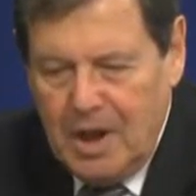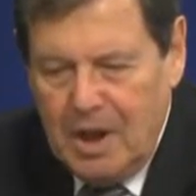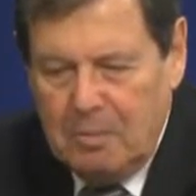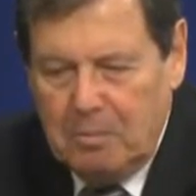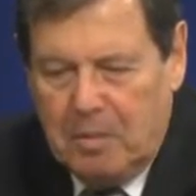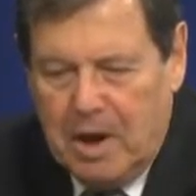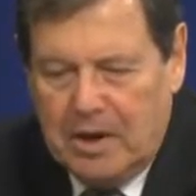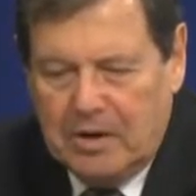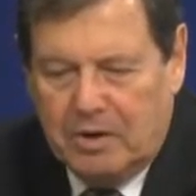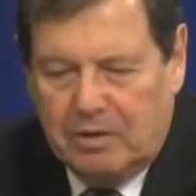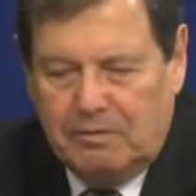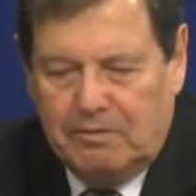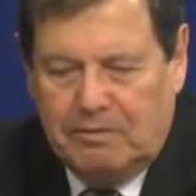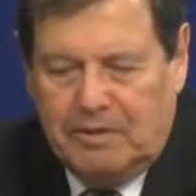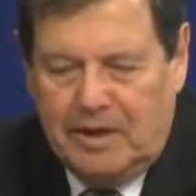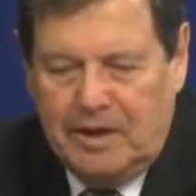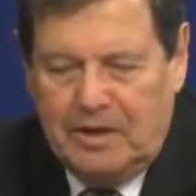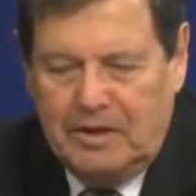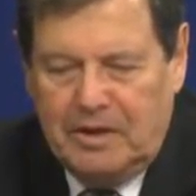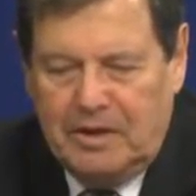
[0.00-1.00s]
Michael
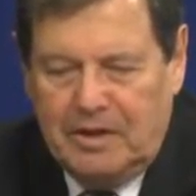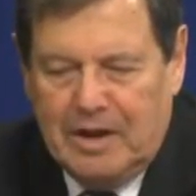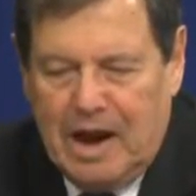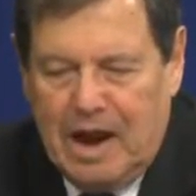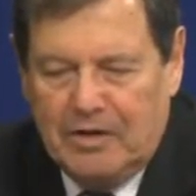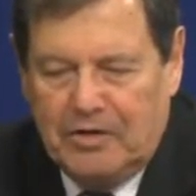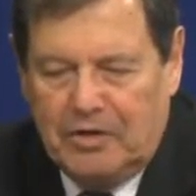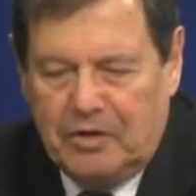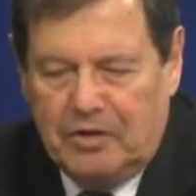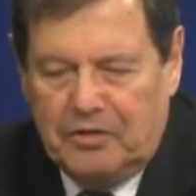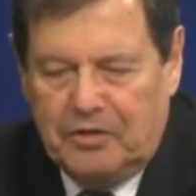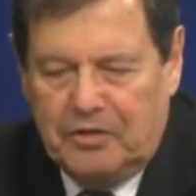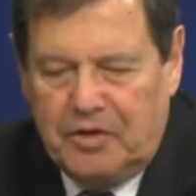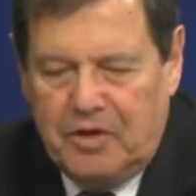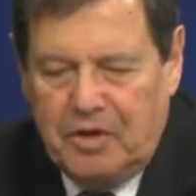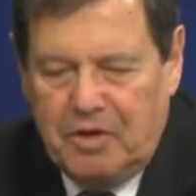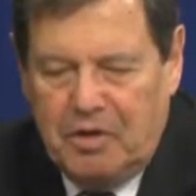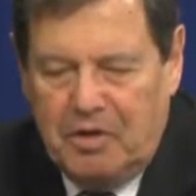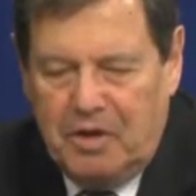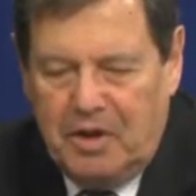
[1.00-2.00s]
Flynn, the National
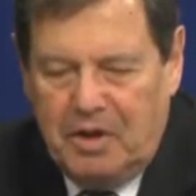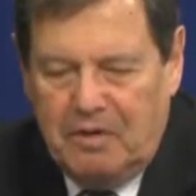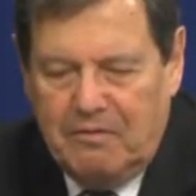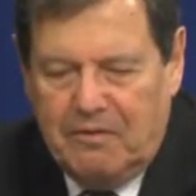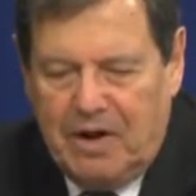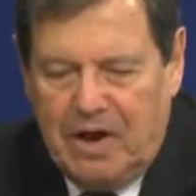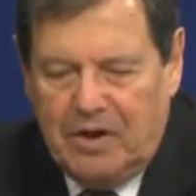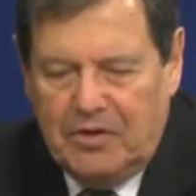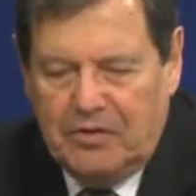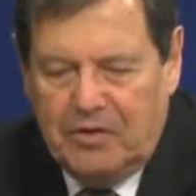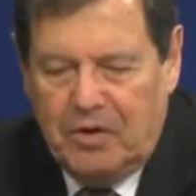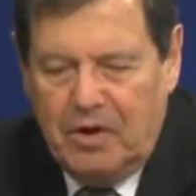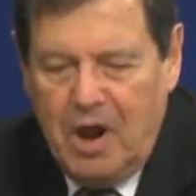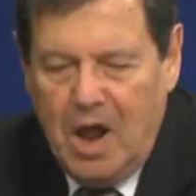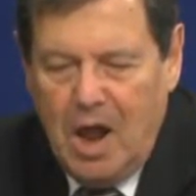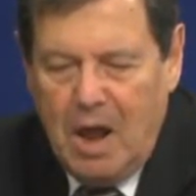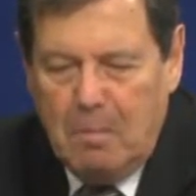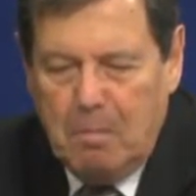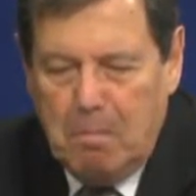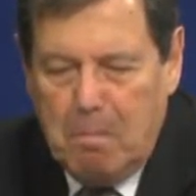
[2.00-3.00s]
Security Advisor.
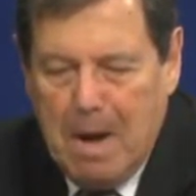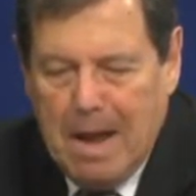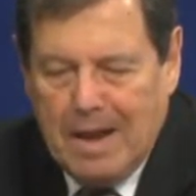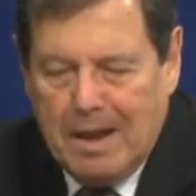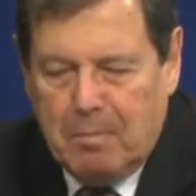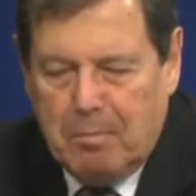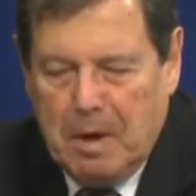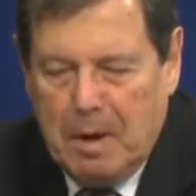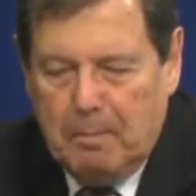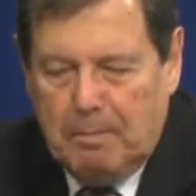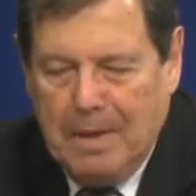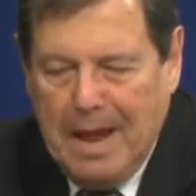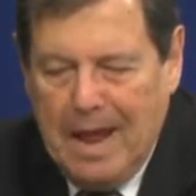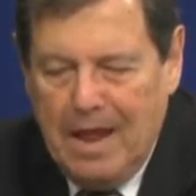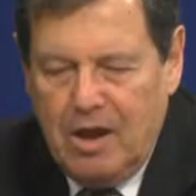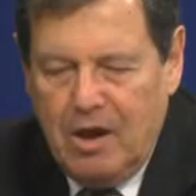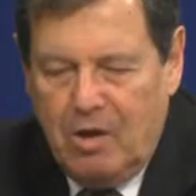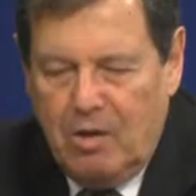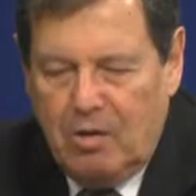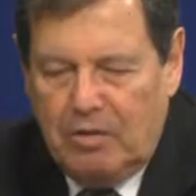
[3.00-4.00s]
Mike
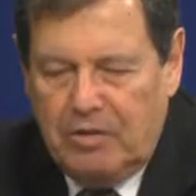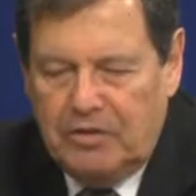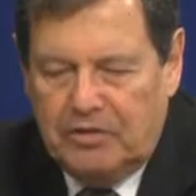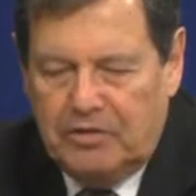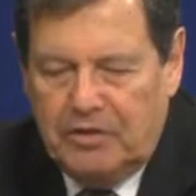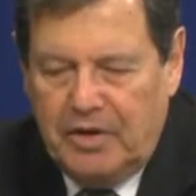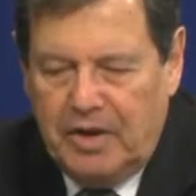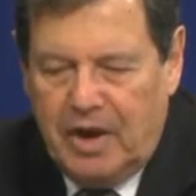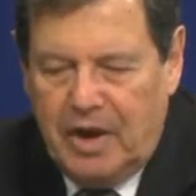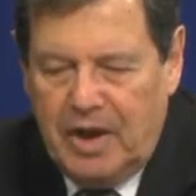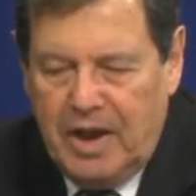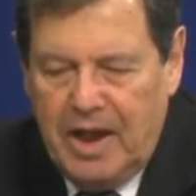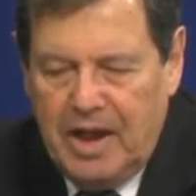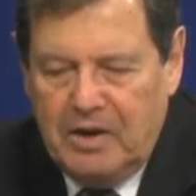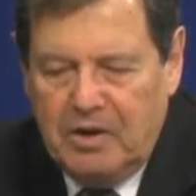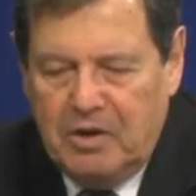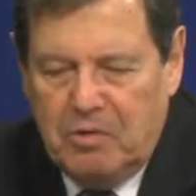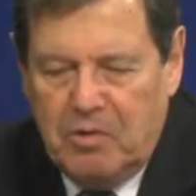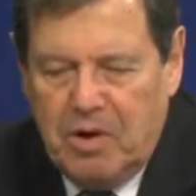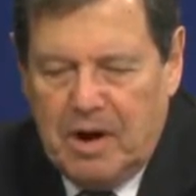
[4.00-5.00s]
Pompeo, the C I A
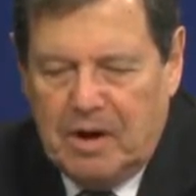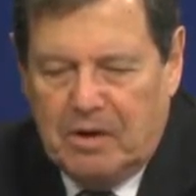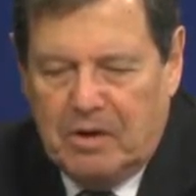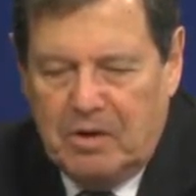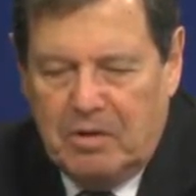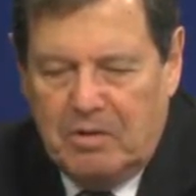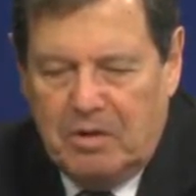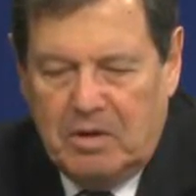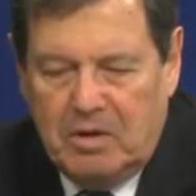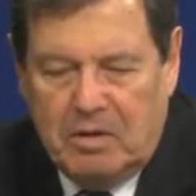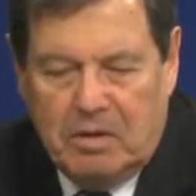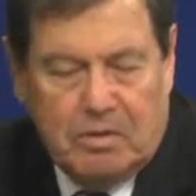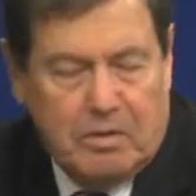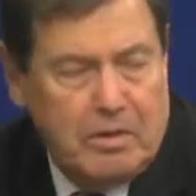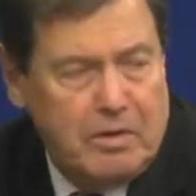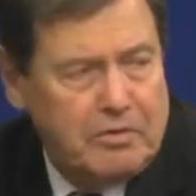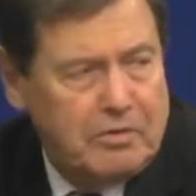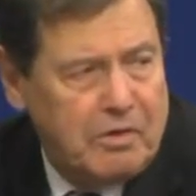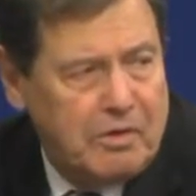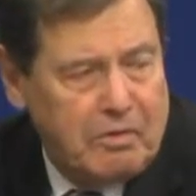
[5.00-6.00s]
Director,
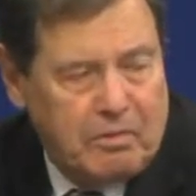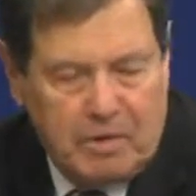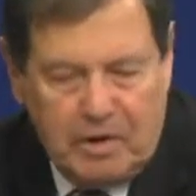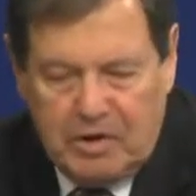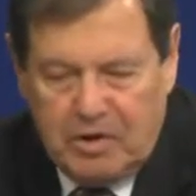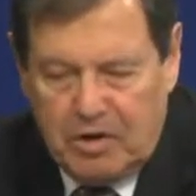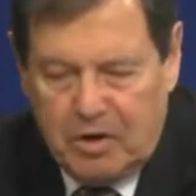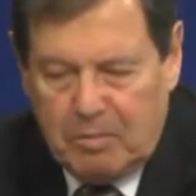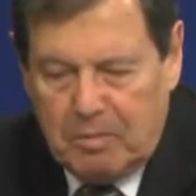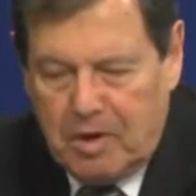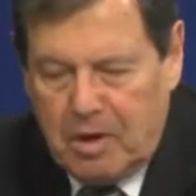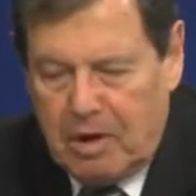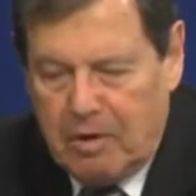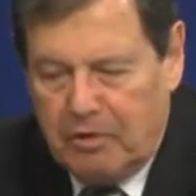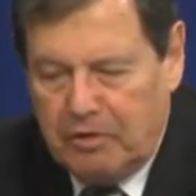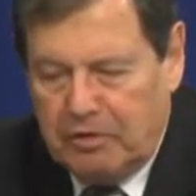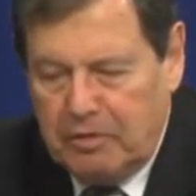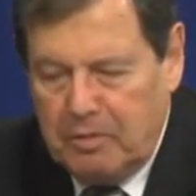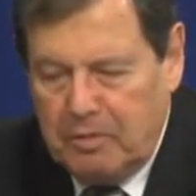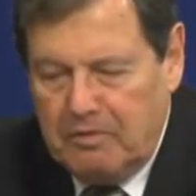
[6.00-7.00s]
he's a three-term
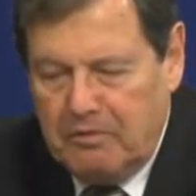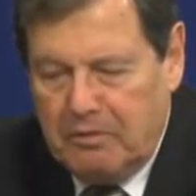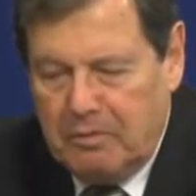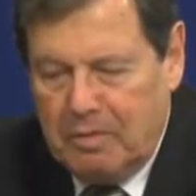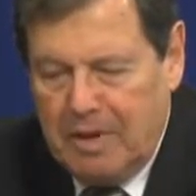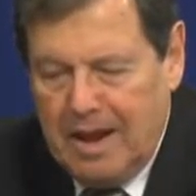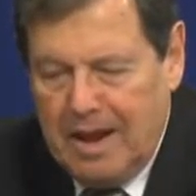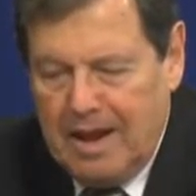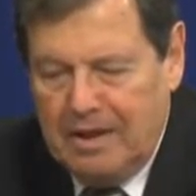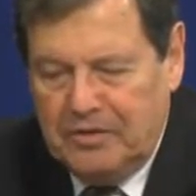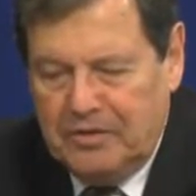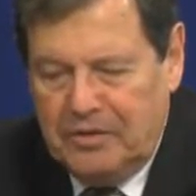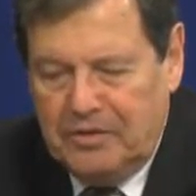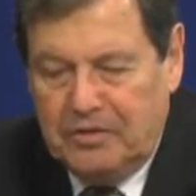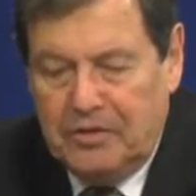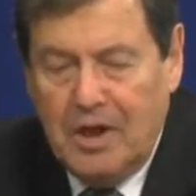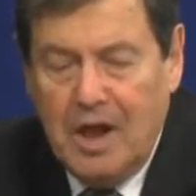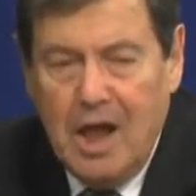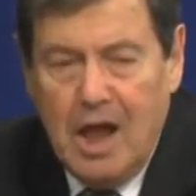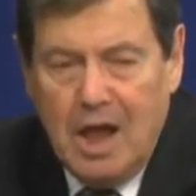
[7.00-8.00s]
congressman from Kansas,
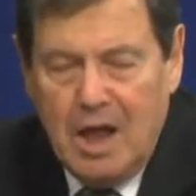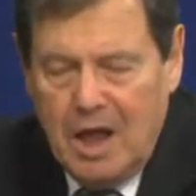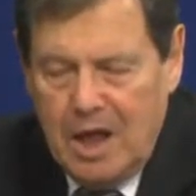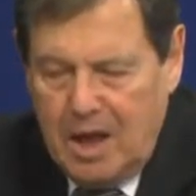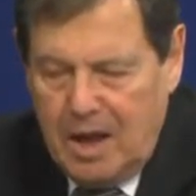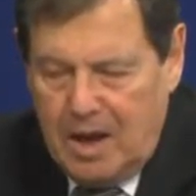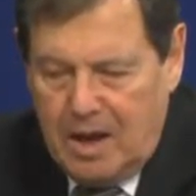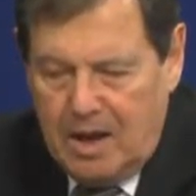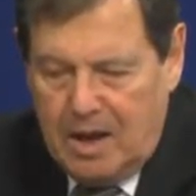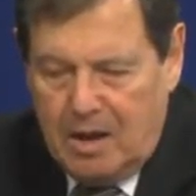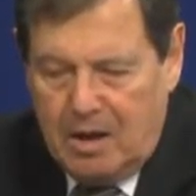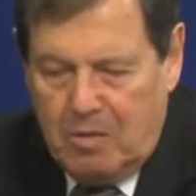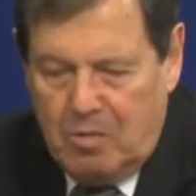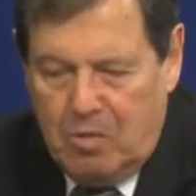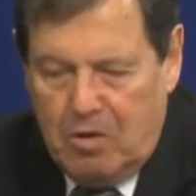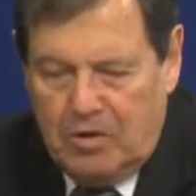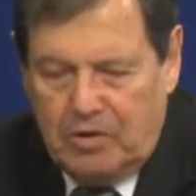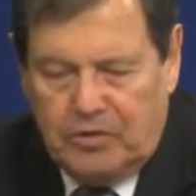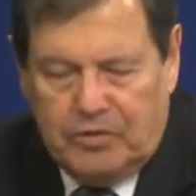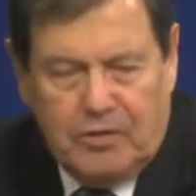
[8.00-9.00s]
uh,
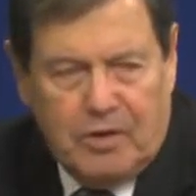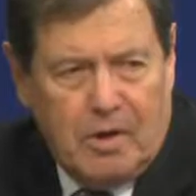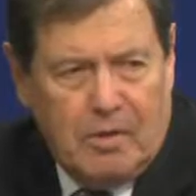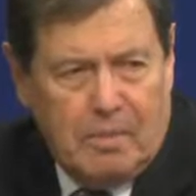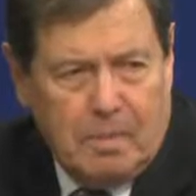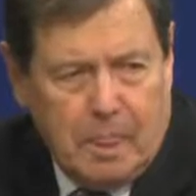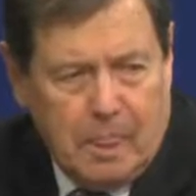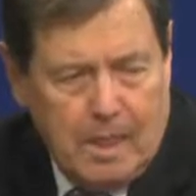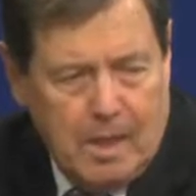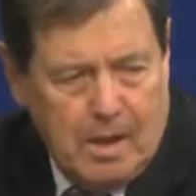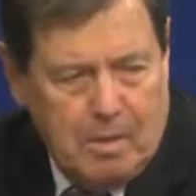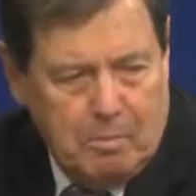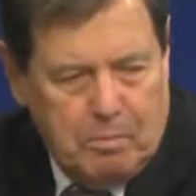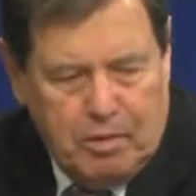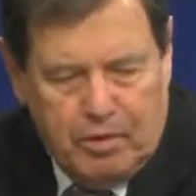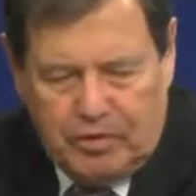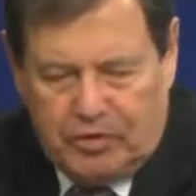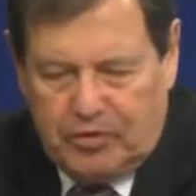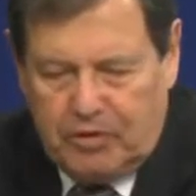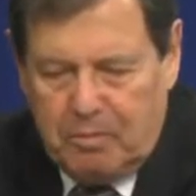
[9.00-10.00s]
was uh,
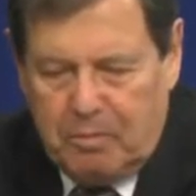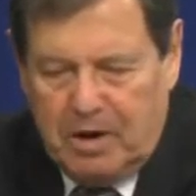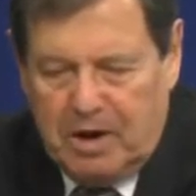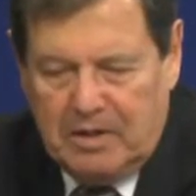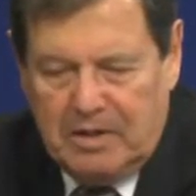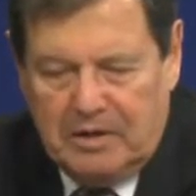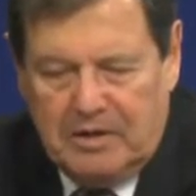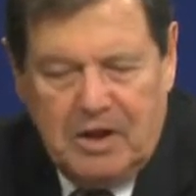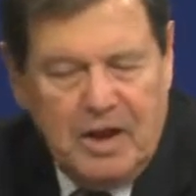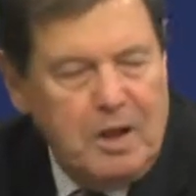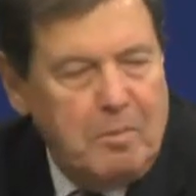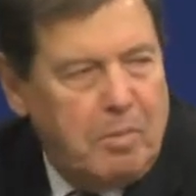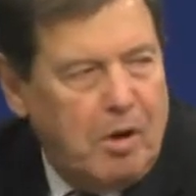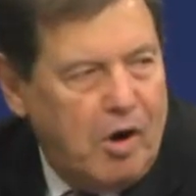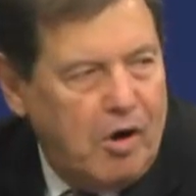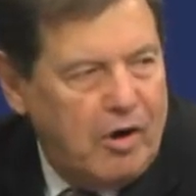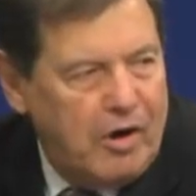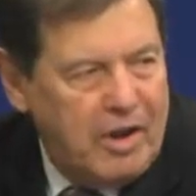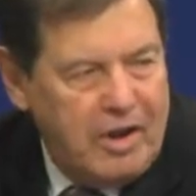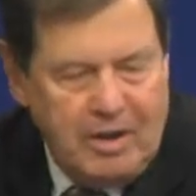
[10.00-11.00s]
pushed by the Tea
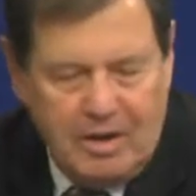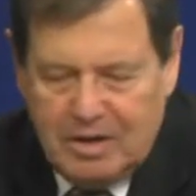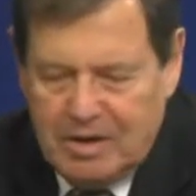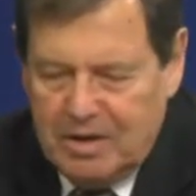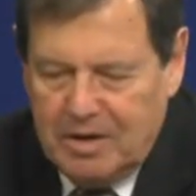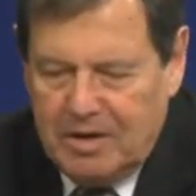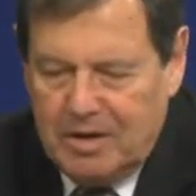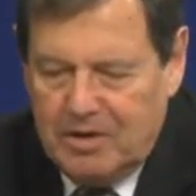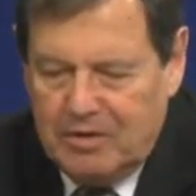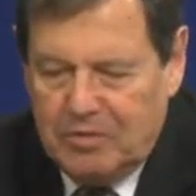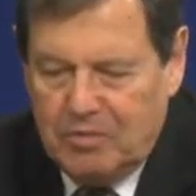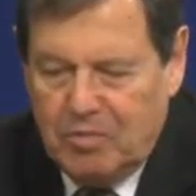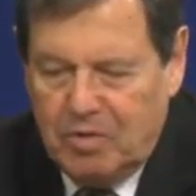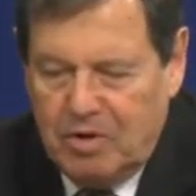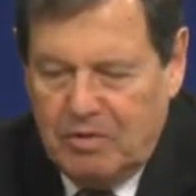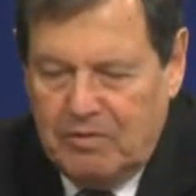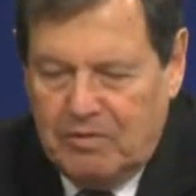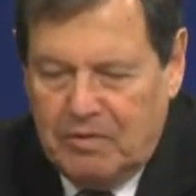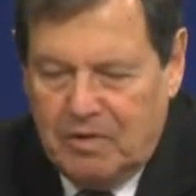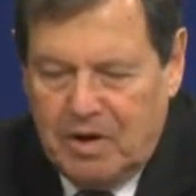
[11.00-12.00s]
Party in his
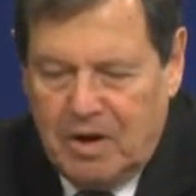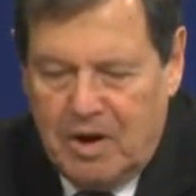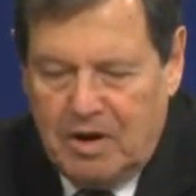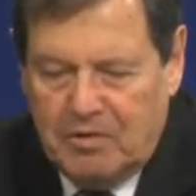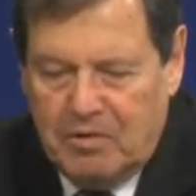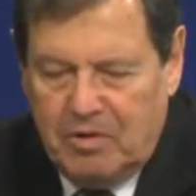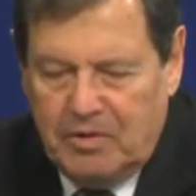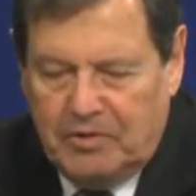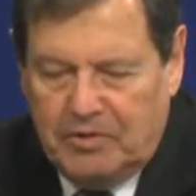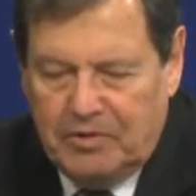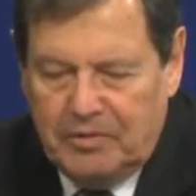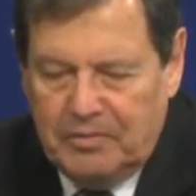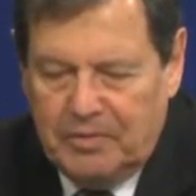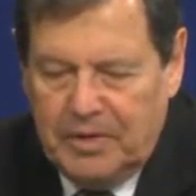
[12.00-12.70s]
run for Congress,